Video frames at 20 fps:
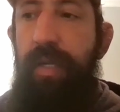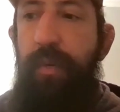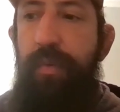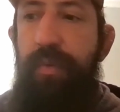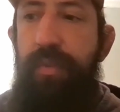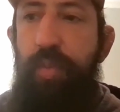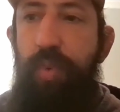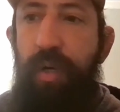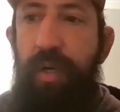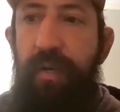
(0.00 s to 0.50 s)
and I
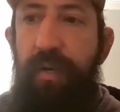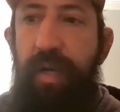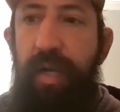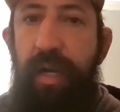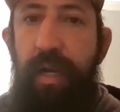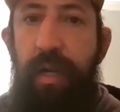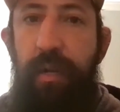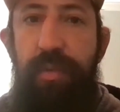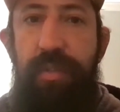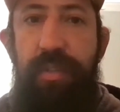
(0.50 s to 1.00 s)
was working,
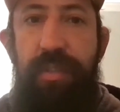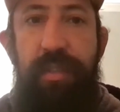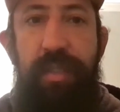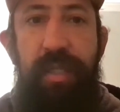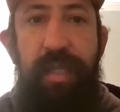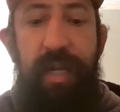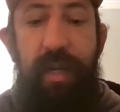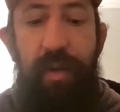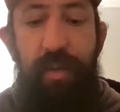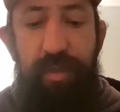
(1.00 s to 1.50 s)
and I was
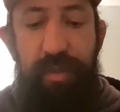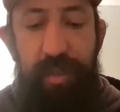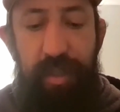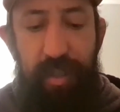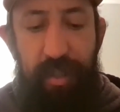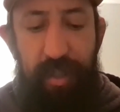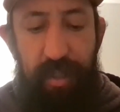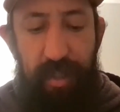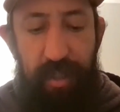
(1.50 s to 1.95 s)
and I was